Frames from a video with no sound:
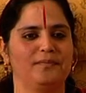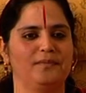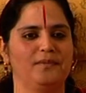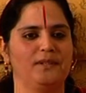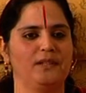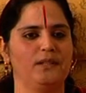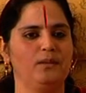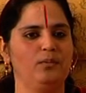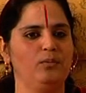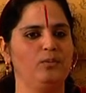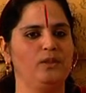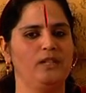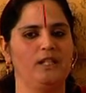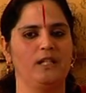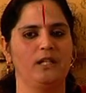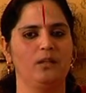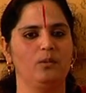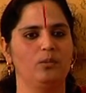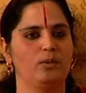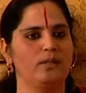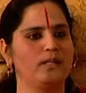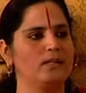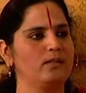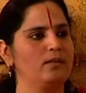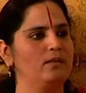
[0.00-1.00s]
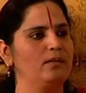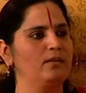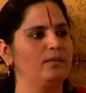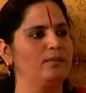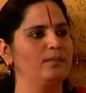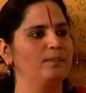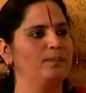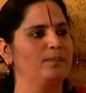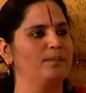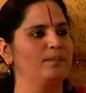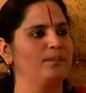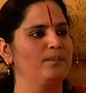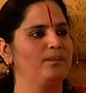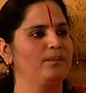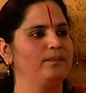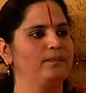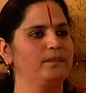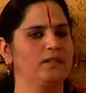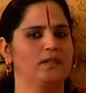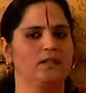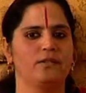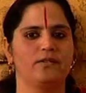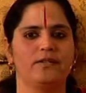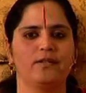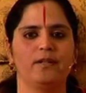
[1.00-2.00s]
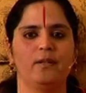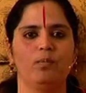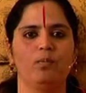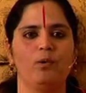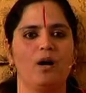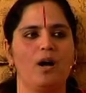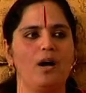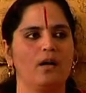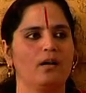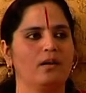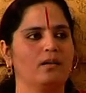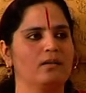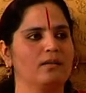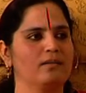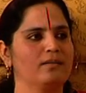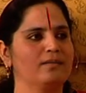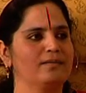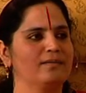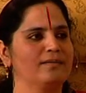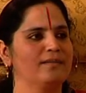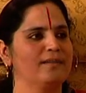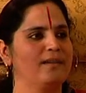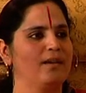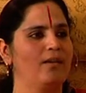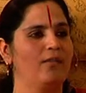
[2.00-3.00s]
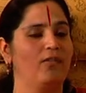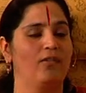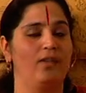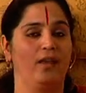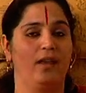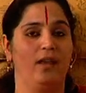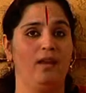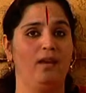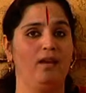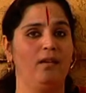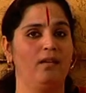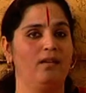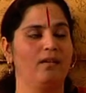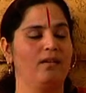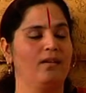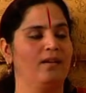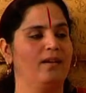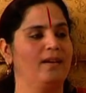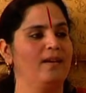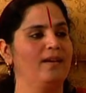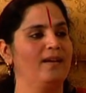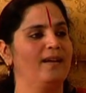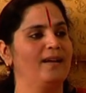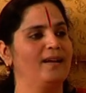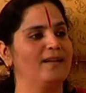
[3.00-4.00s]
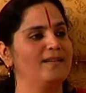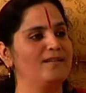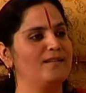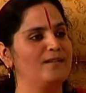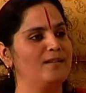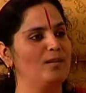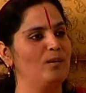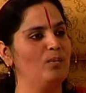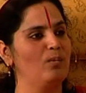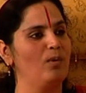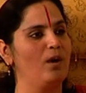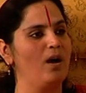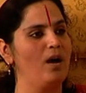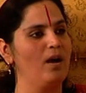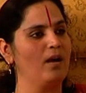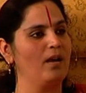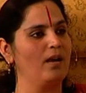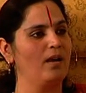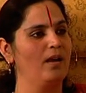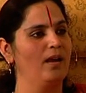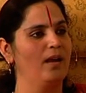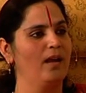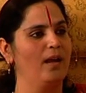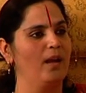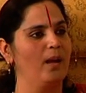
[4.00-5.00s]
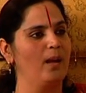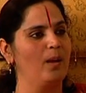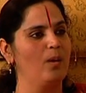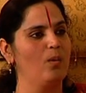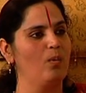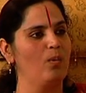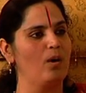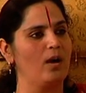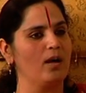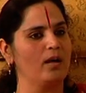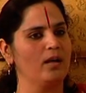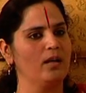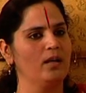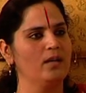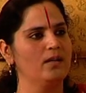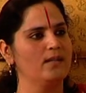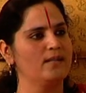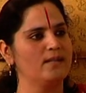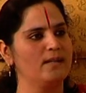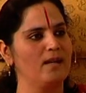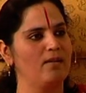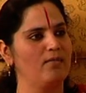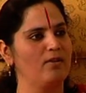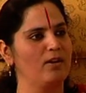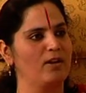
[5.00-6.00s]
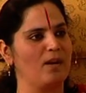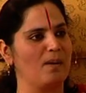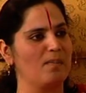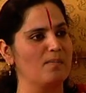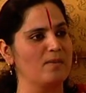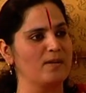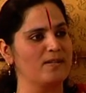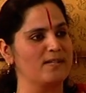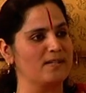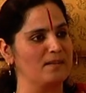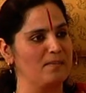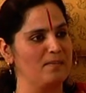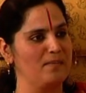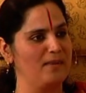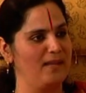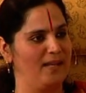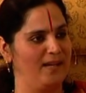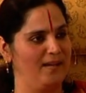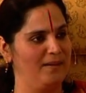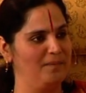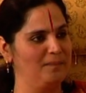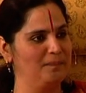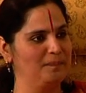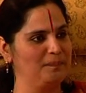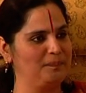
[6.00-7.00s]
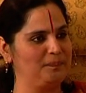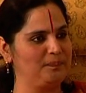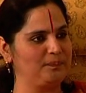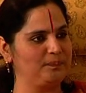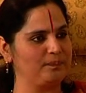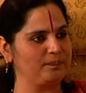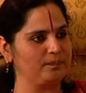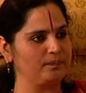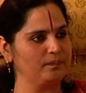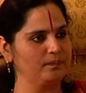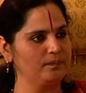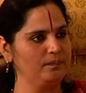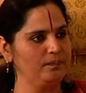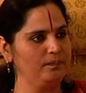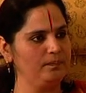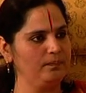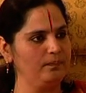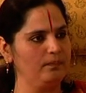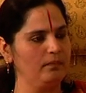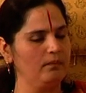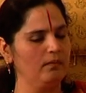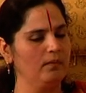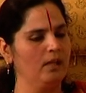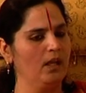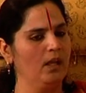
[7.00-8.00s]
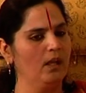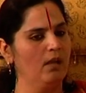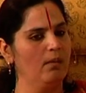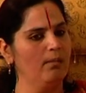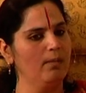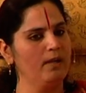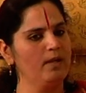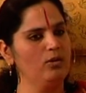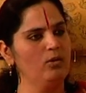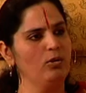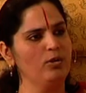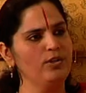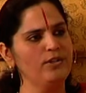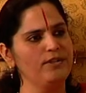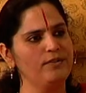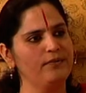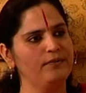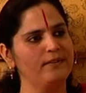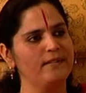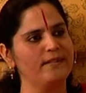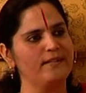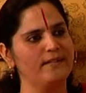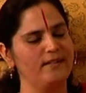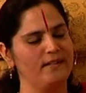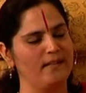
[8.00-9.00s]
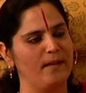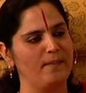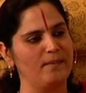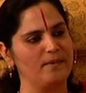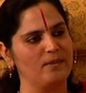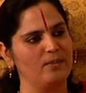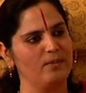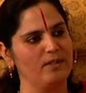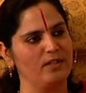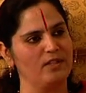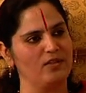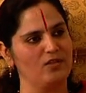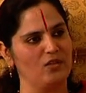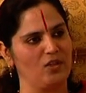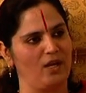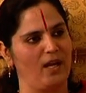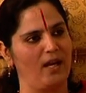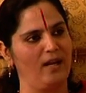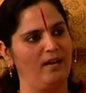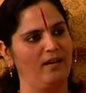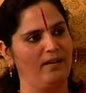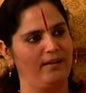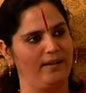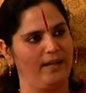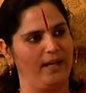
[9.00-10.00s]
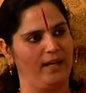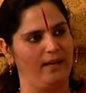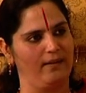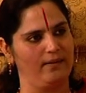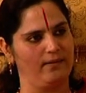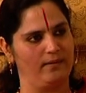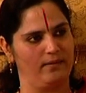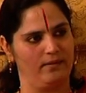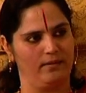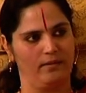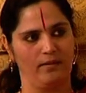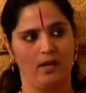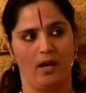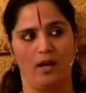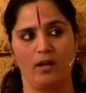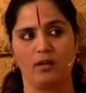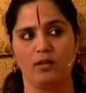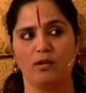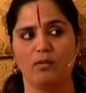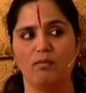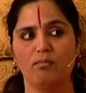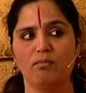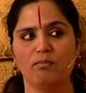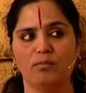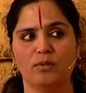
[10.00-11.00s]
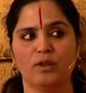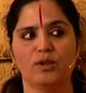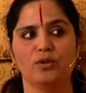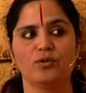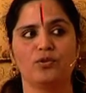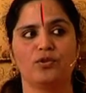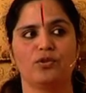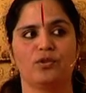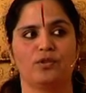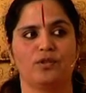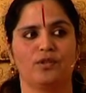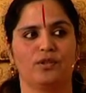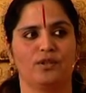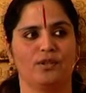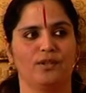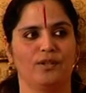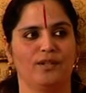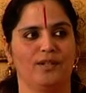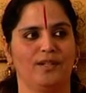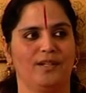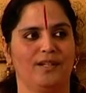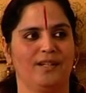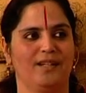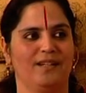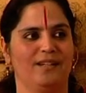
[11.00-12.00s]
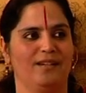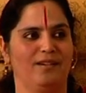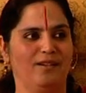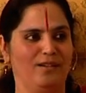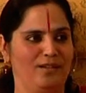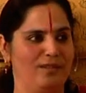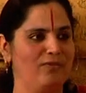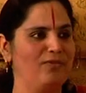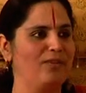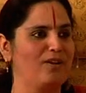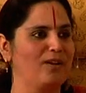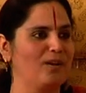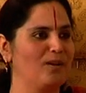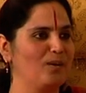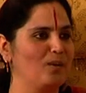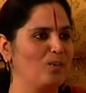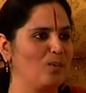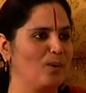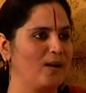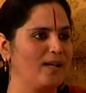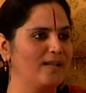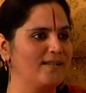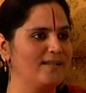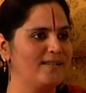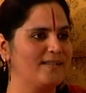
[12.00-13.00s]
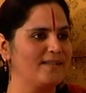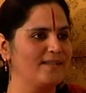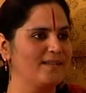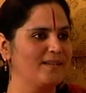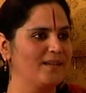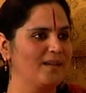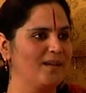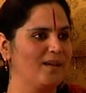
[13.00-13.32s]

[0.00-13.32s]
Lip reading: then we can whistle and still walk, think and still walk, and walking is never cumbersome then. But those first steps which a child takes are the most difficult ones